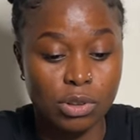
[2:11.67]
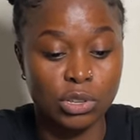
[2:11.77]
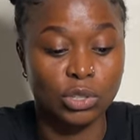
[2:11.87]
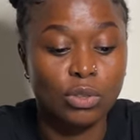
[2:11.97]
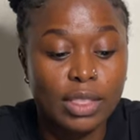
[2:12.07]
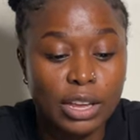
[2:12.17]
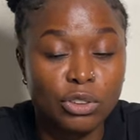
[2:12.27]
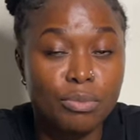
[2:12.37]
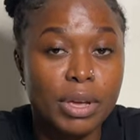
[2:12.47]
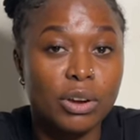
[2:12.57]
so that
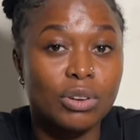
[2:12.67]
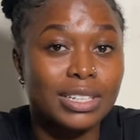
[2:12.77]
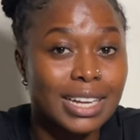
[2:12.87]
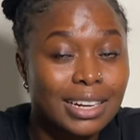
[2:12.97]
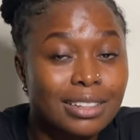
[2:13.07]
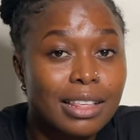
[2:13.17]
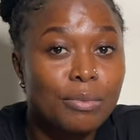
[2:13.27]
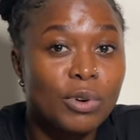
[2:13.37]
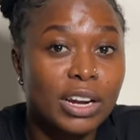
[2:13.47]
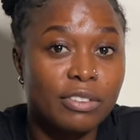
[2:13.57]
you may contact
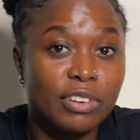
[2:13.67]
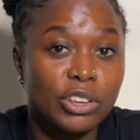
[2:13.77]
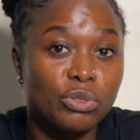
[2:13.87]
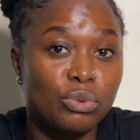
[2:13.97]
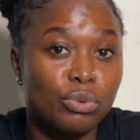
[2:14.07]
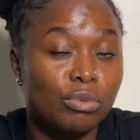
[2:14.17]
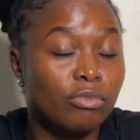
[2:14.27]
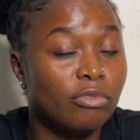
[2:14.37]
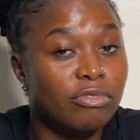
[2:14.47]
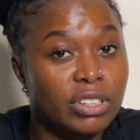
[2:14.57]
them whenever you
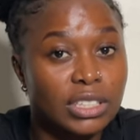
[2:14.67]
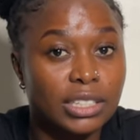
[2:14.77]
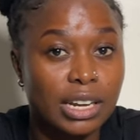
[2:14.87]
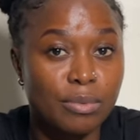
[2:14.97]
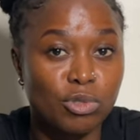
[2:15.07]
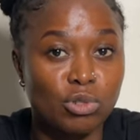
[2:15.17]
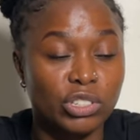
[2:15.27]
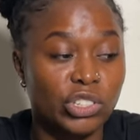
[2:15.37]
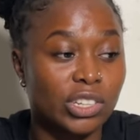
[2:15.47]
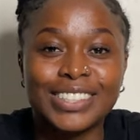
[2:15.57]
visit Kamukunji.